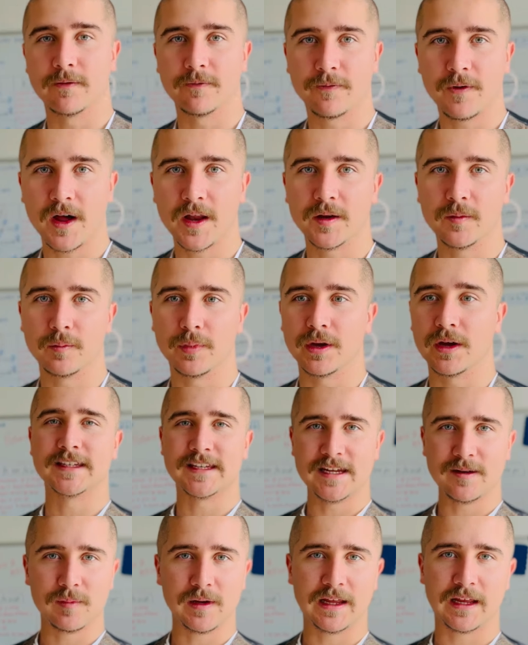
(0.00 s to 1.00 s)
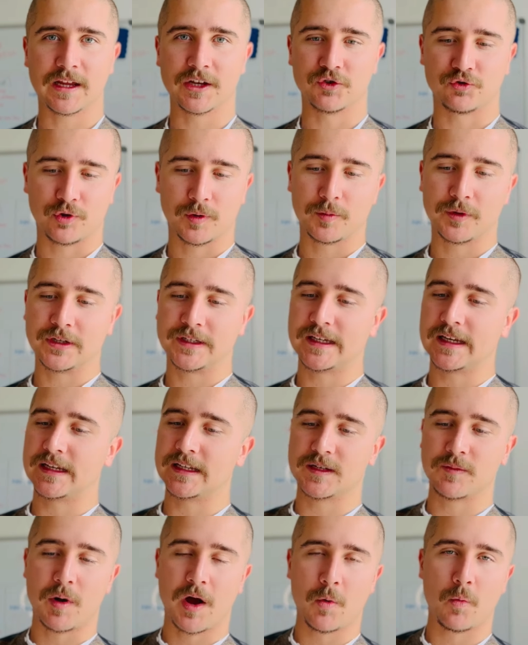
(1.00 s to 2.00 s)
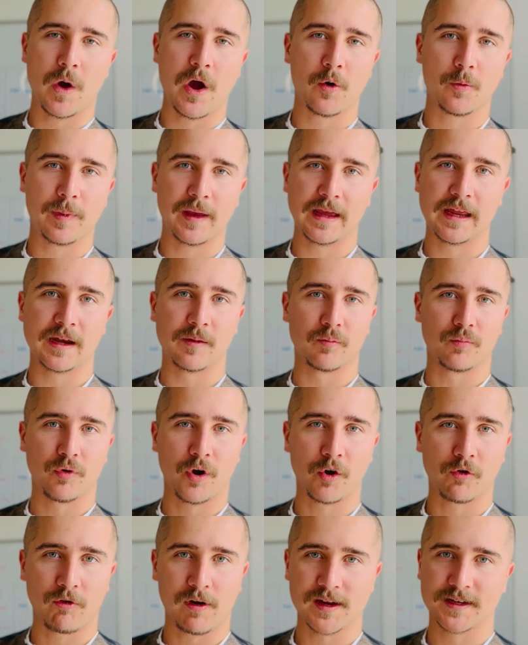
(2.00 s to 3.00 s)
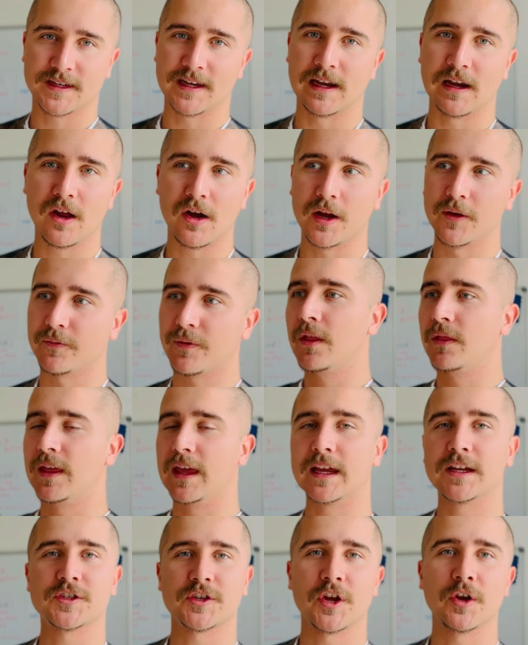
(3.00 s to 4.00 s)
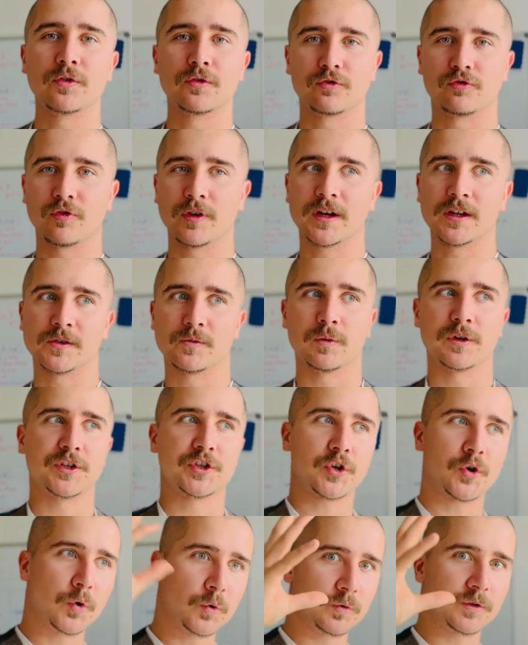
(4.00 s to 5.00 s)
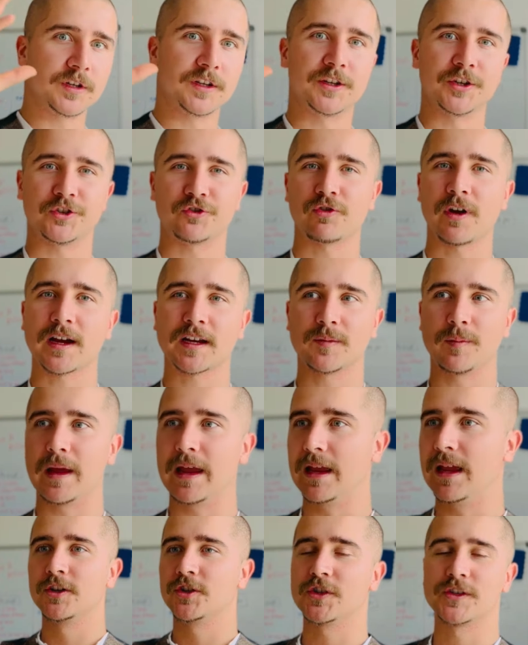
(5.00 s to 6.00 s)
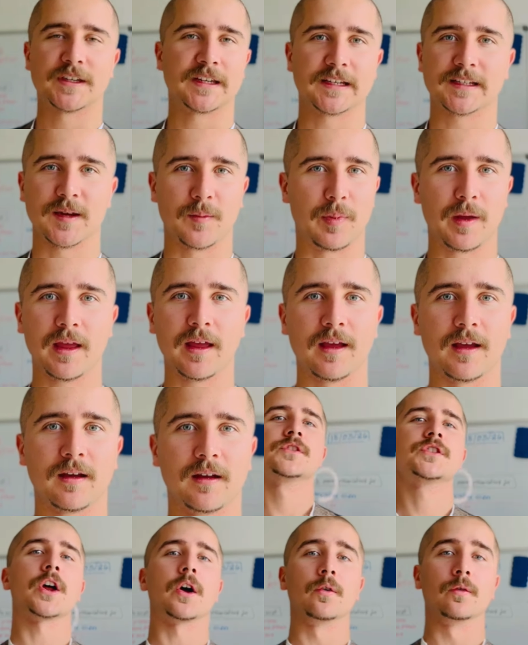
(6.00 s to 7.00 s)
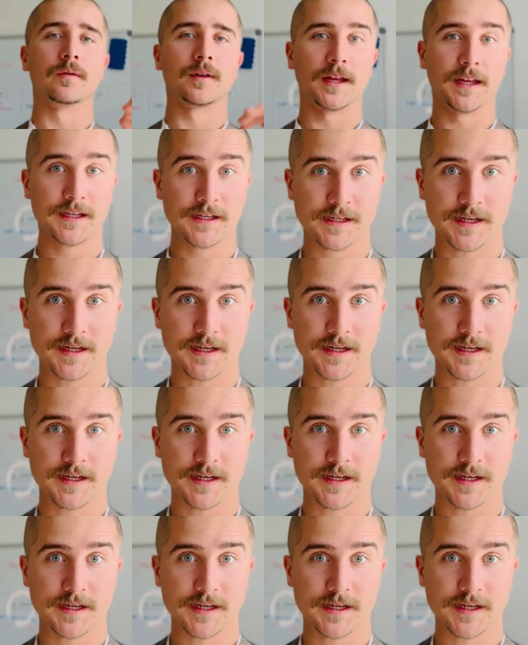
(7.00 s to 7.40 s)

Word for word: fun, but deeply contributing to my well-being and progress in life, the external triggers which call to distract me just disappear. So, in